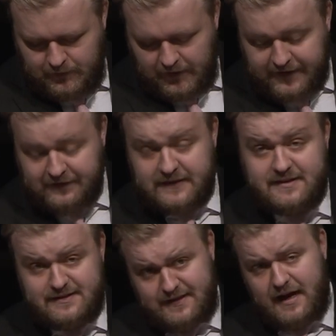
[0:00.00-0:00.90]
Again,
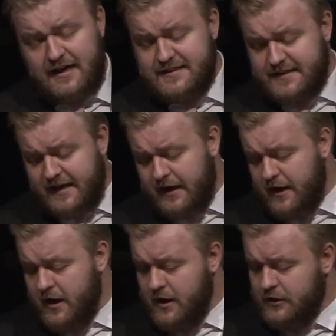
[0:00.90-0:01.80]
that's Isaiah
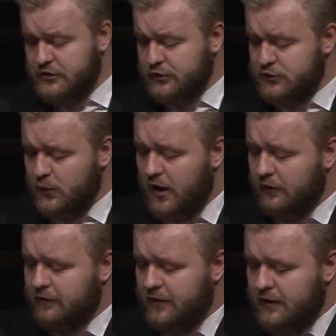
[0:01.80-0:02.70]

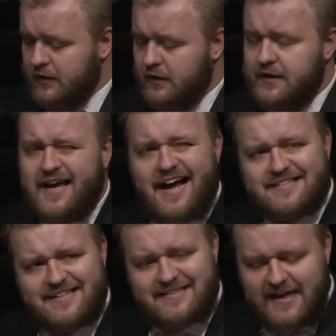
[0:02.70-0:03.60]
2:12. He
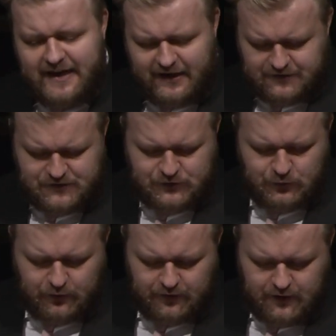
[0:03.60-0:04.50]
has a day in store.